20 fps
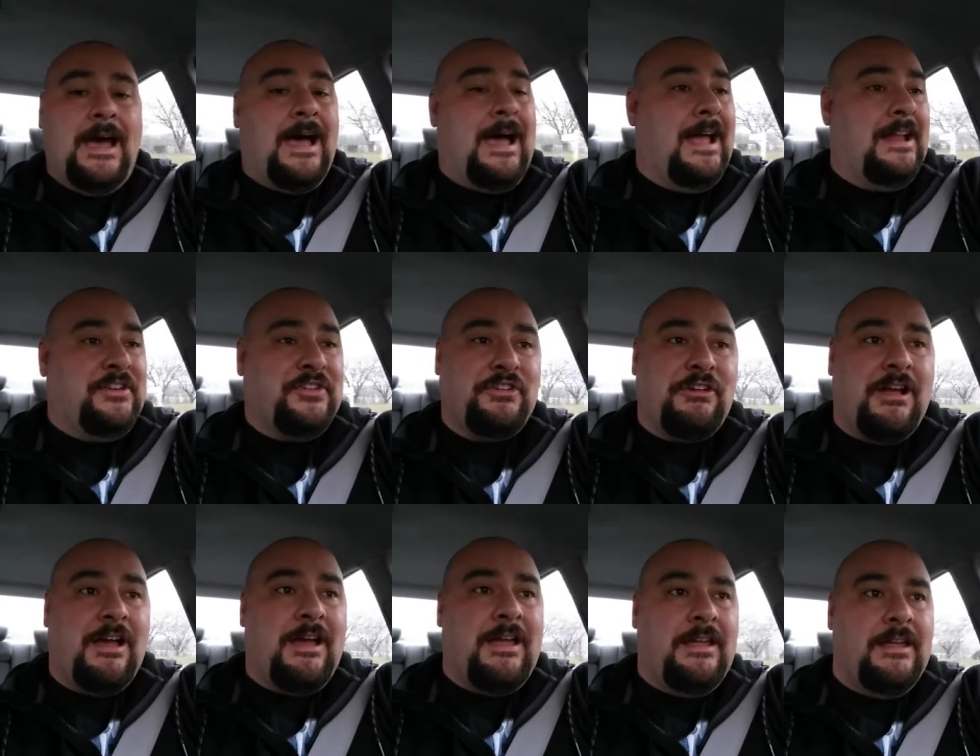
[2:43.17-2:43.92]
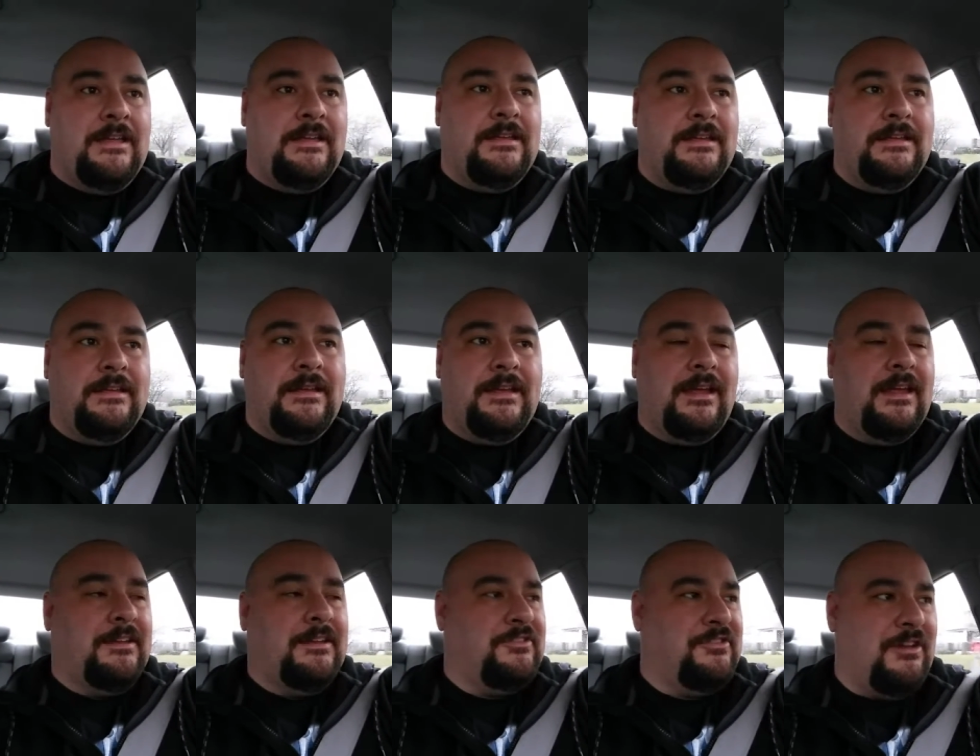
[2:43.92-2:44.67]
I try.
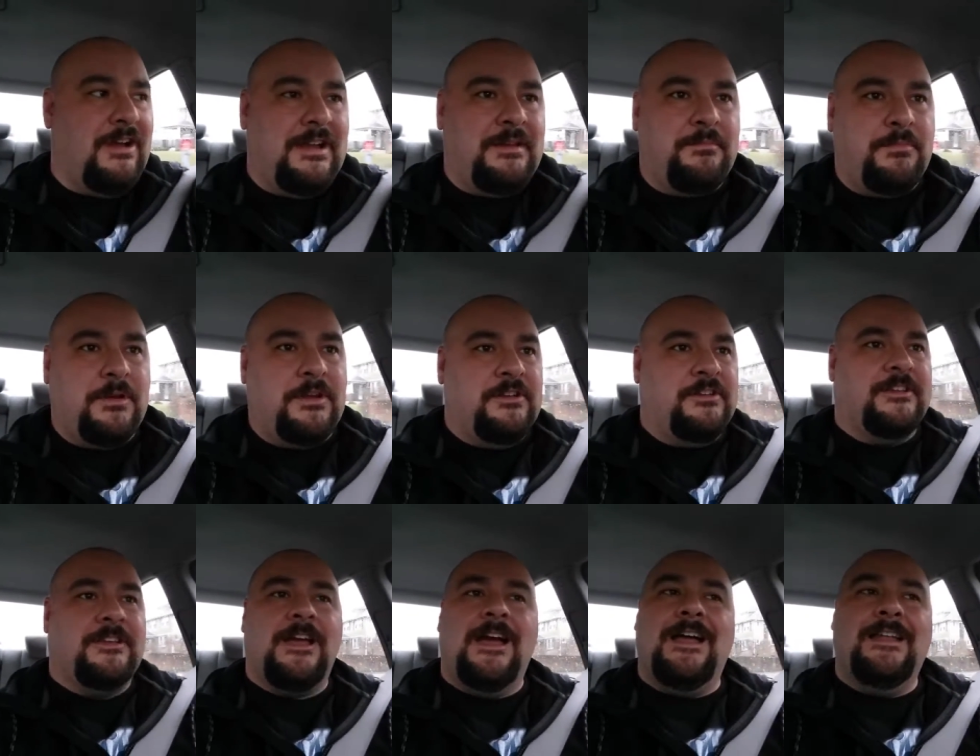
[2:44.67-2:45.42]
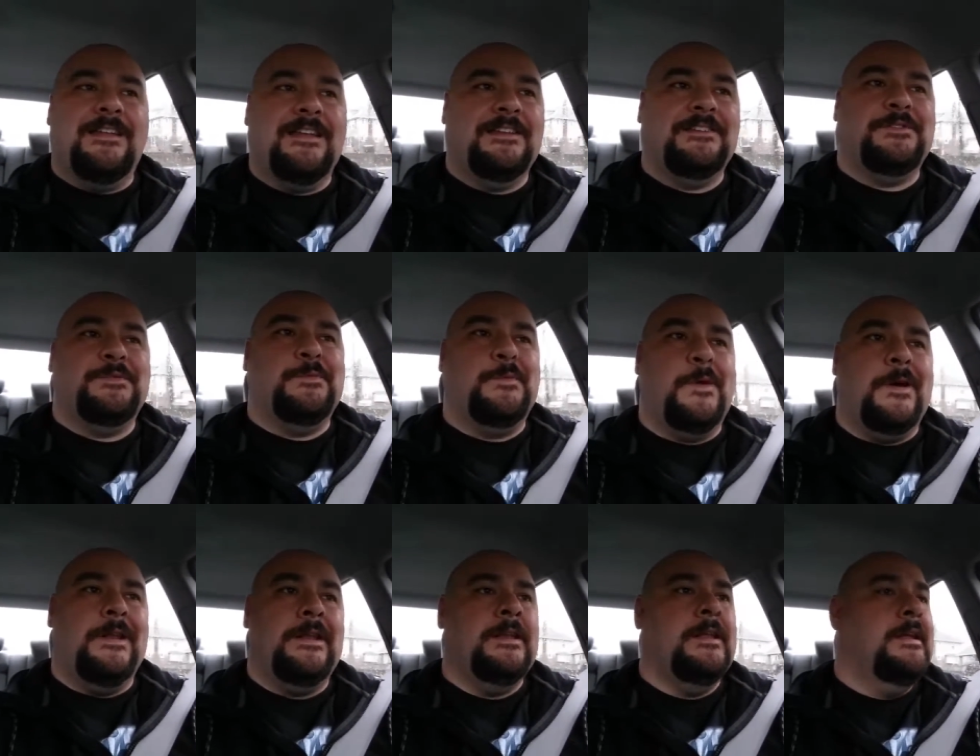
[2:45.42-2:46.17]
I try to bring you the content you
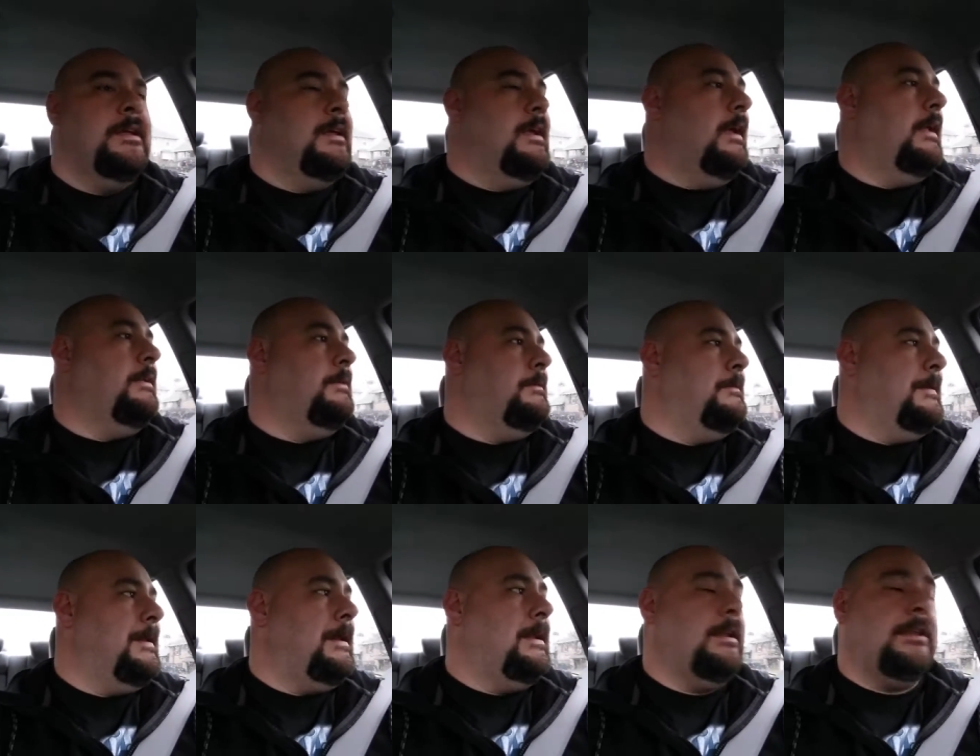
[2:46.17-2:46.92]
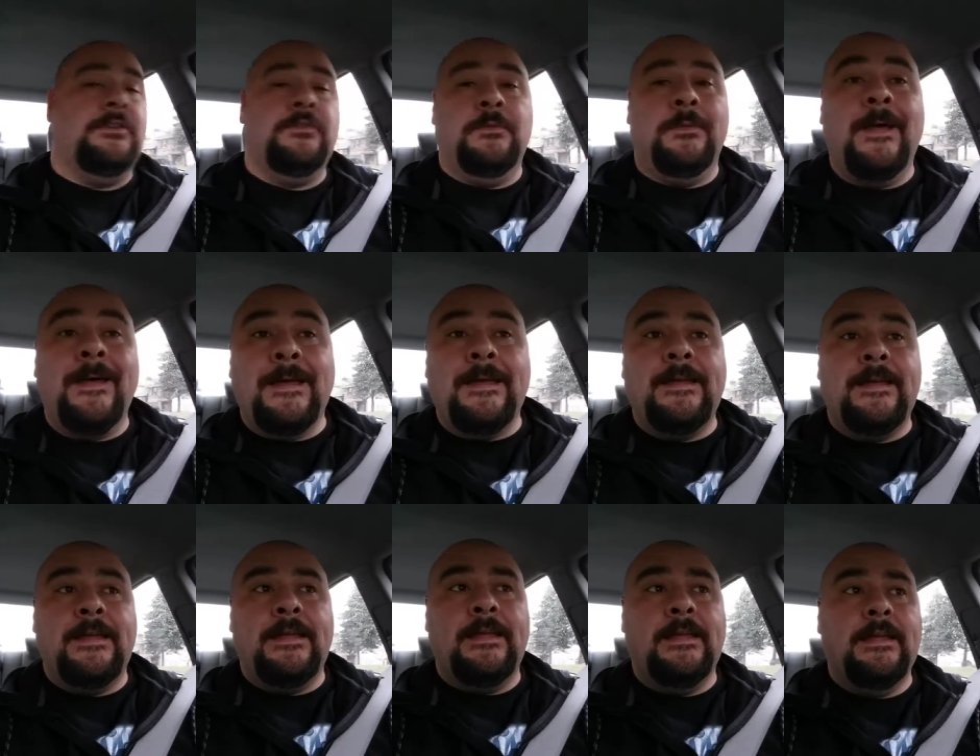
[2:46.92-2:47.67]
want and you need and you
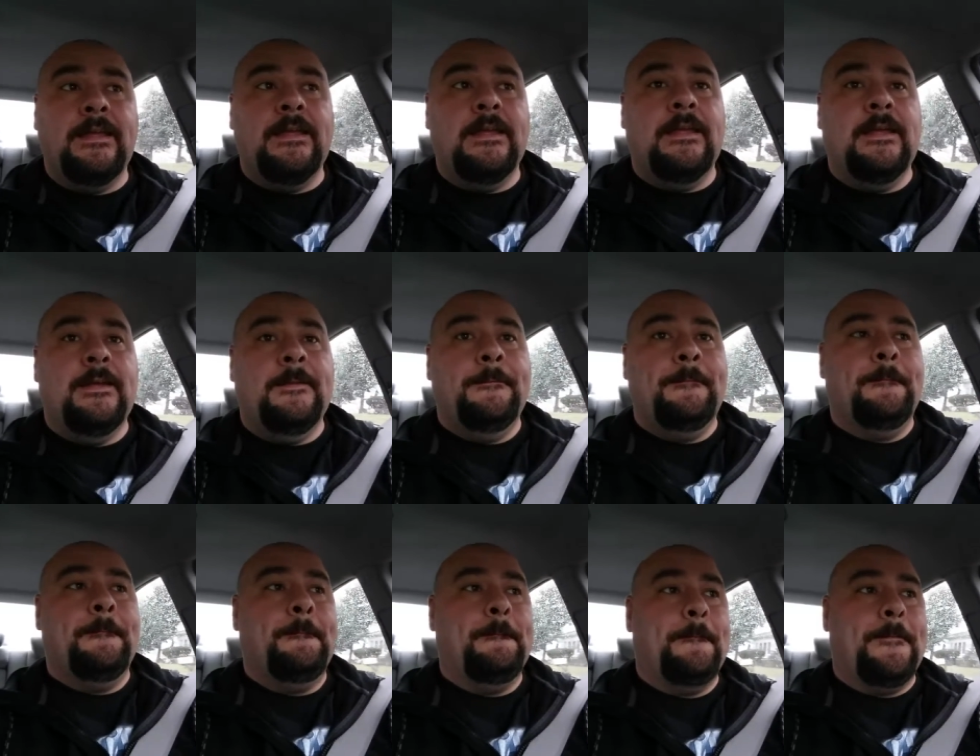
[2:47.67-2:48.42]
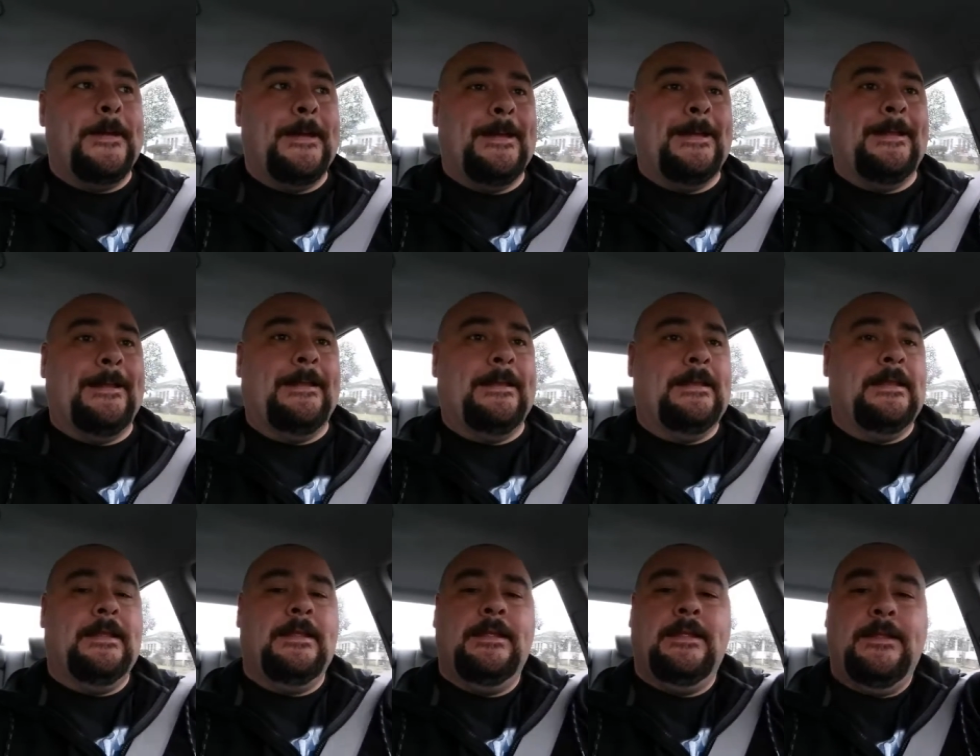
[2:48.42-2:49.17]
like.
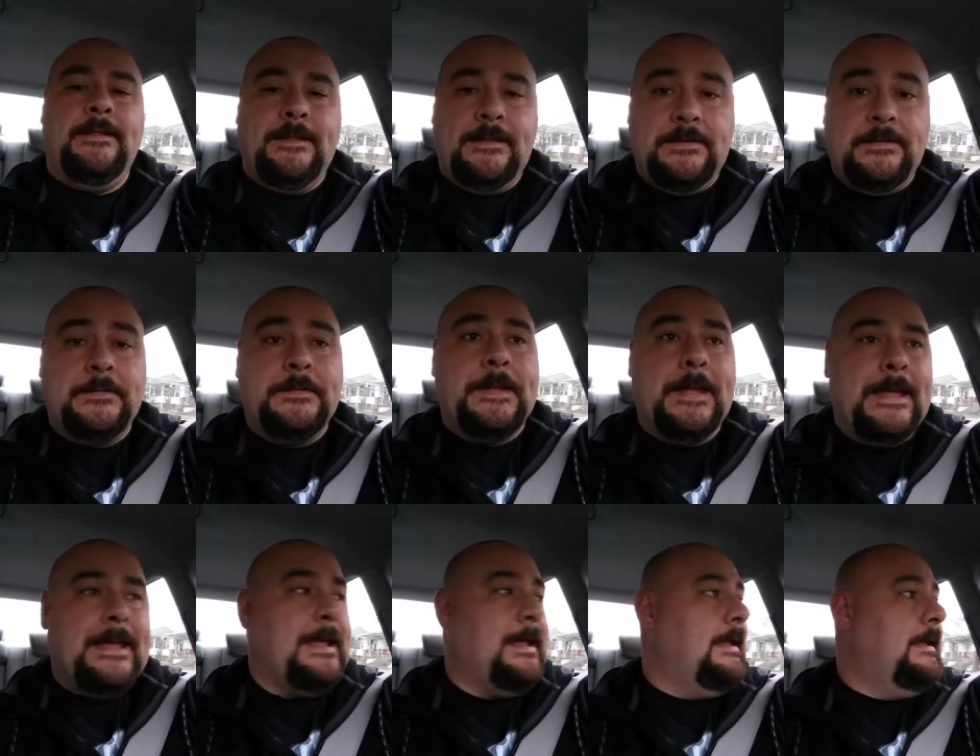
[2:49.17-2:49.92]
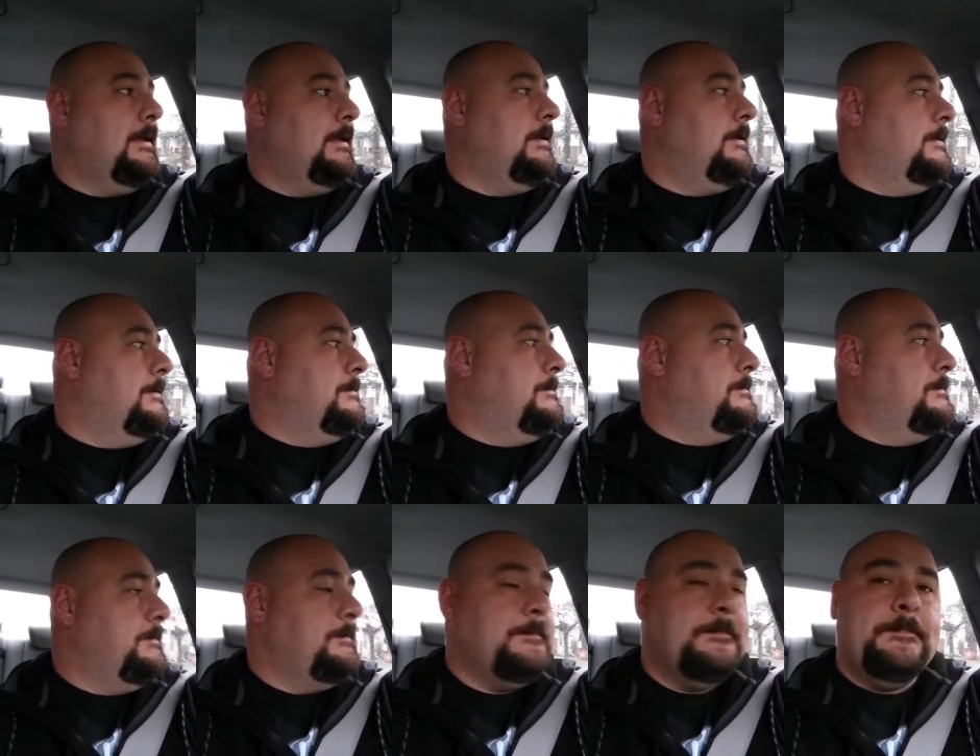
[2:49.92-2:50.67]
And that's okay
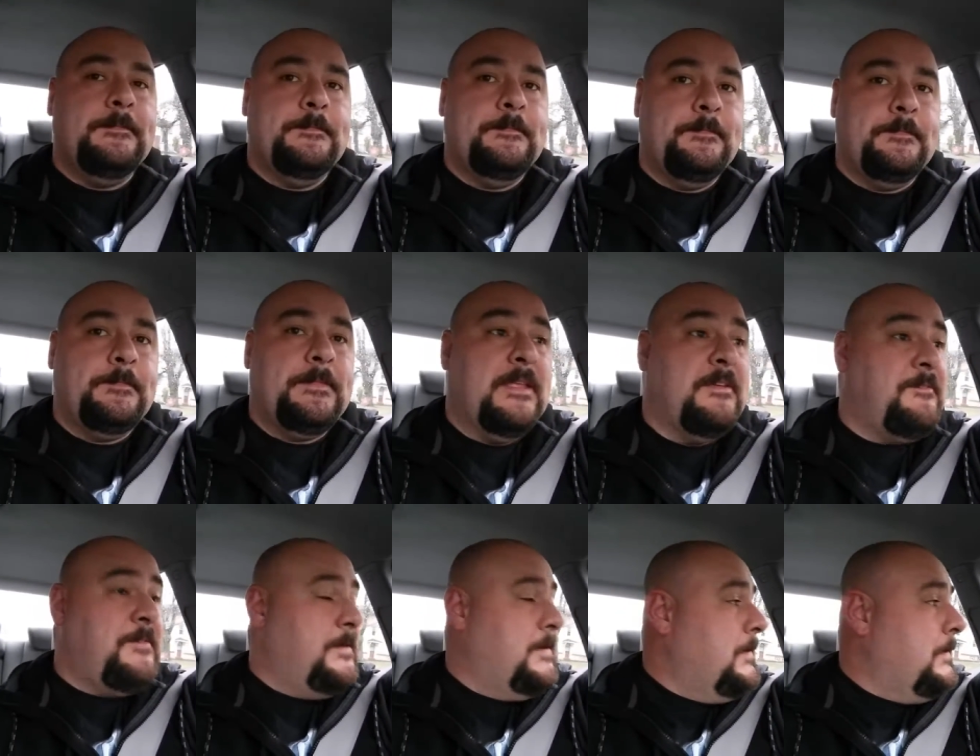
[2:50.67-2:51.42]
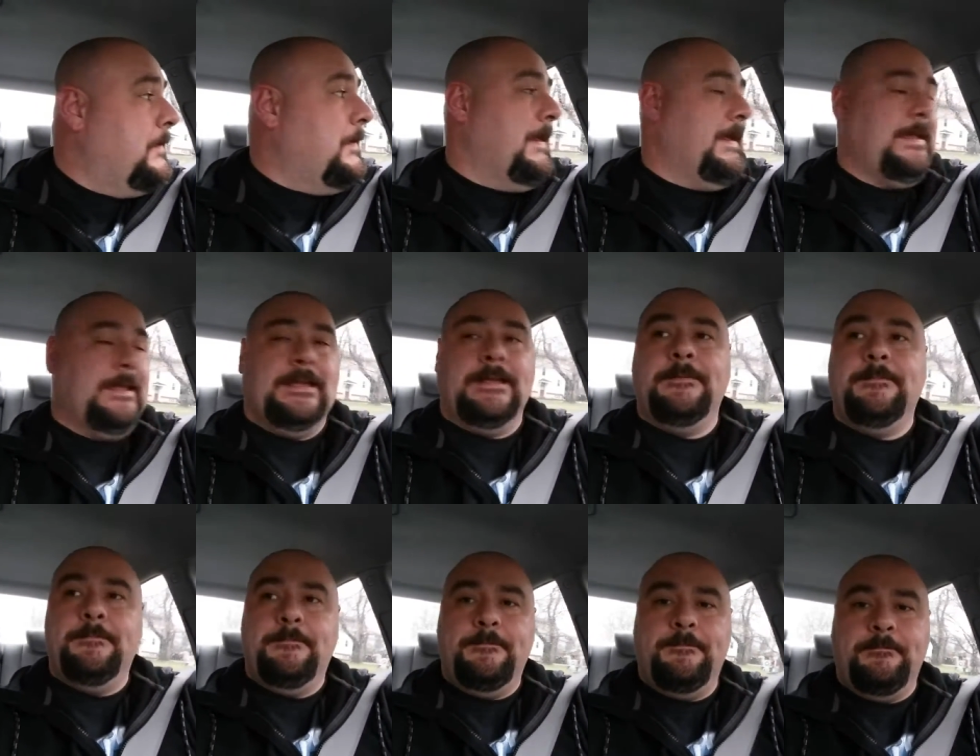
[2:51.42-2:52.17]
if you don't like
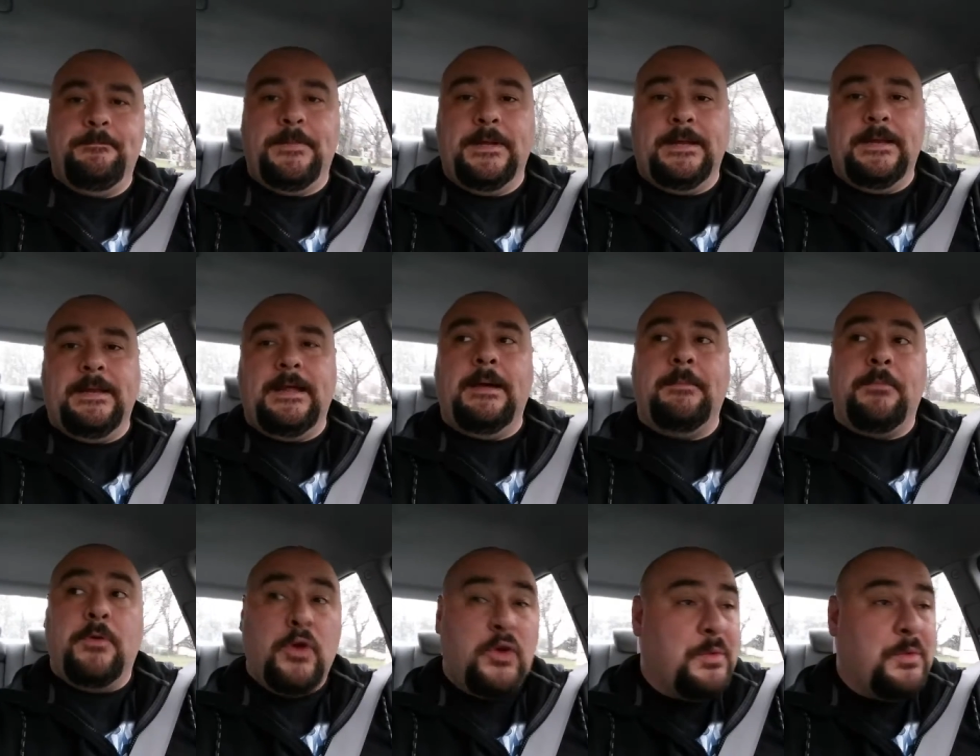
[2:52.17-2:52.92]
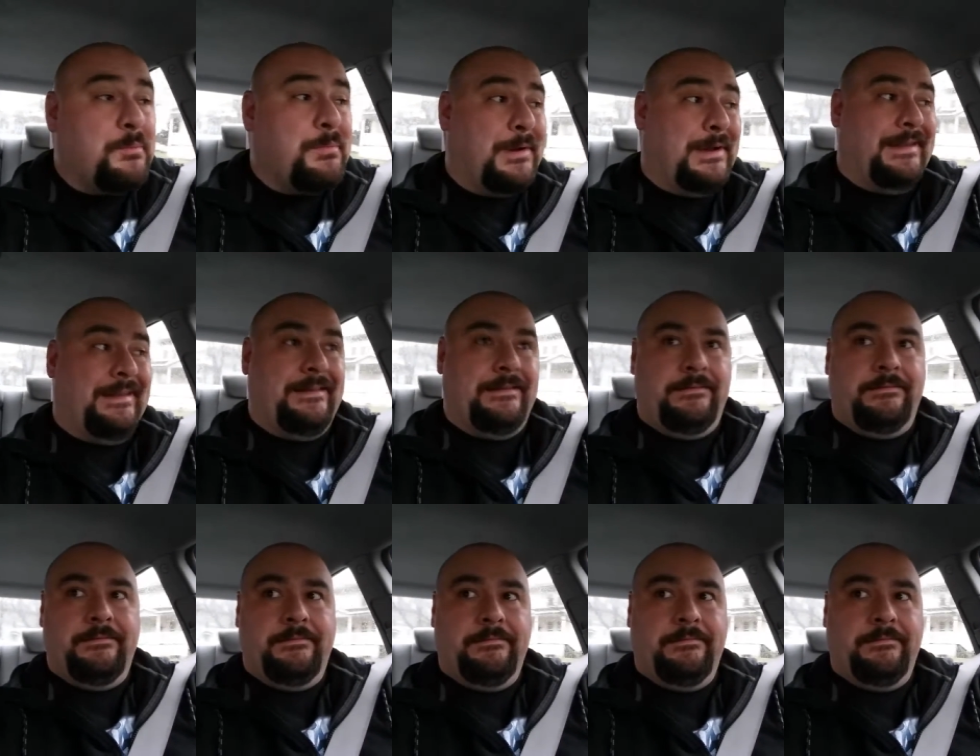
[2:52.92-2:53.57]
it. But I'm going to bring it.